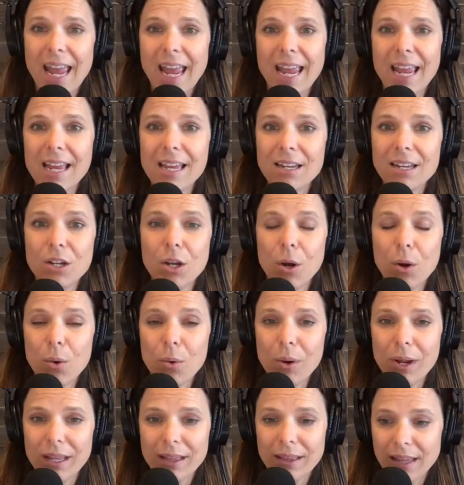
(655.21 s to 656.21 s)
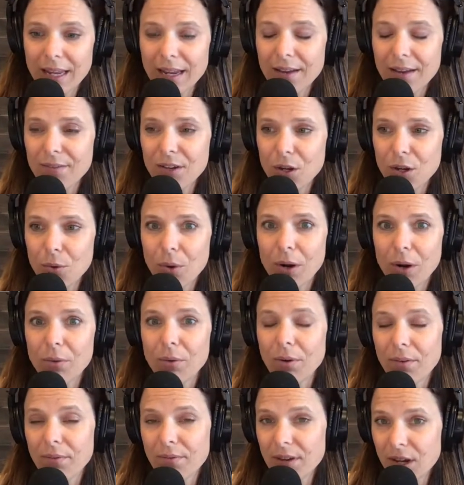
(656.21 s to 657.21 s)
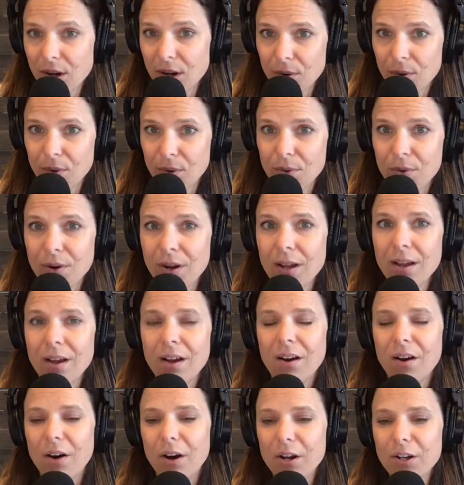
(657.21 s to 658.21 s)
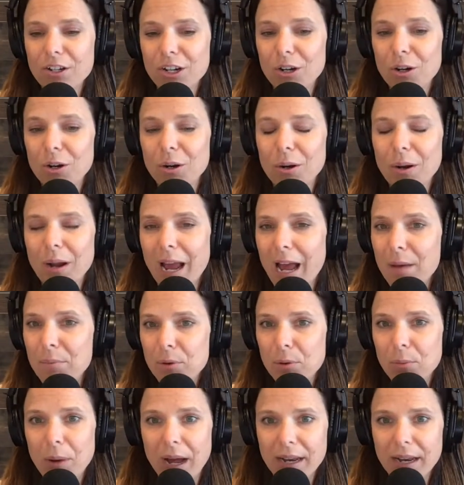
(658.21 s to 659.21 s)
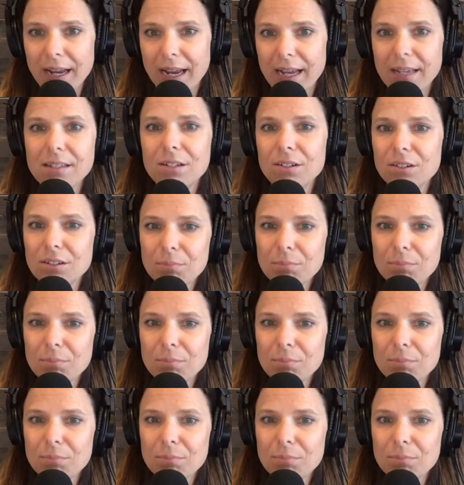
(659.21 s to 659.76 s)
and go and leave you a review on your Apple Podcast or